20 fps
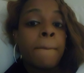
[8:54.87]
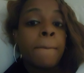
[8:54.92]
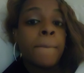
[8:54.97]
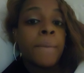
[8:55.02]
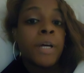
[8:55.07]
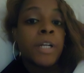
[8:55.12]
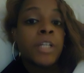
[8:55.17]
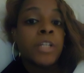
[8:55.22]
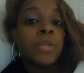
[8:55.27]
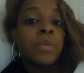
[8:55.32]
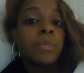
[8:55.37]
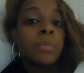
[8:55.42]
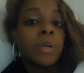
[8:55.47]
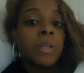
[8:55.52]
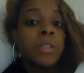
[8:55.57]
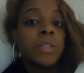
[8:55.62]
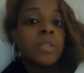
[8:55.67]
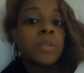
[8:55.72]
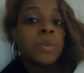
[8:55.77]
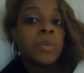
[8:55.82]
But you
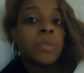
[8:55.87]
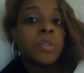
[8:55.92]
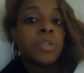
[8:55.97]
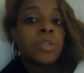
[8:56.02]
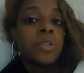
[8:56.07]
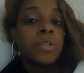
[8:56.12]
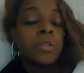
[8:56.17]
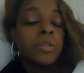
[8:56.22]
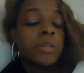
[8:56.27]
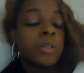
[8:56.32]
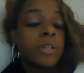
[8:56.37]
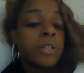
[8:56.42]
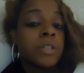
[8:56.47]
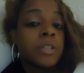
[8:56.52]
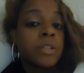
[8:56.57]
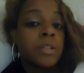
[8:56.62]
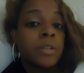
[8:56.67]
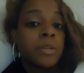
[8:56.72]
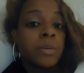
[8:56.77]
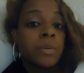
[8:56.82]
must do what you need
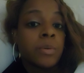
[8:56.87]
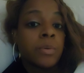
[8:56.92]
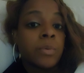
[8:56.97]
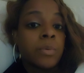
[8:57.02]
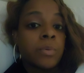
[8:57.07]
to do.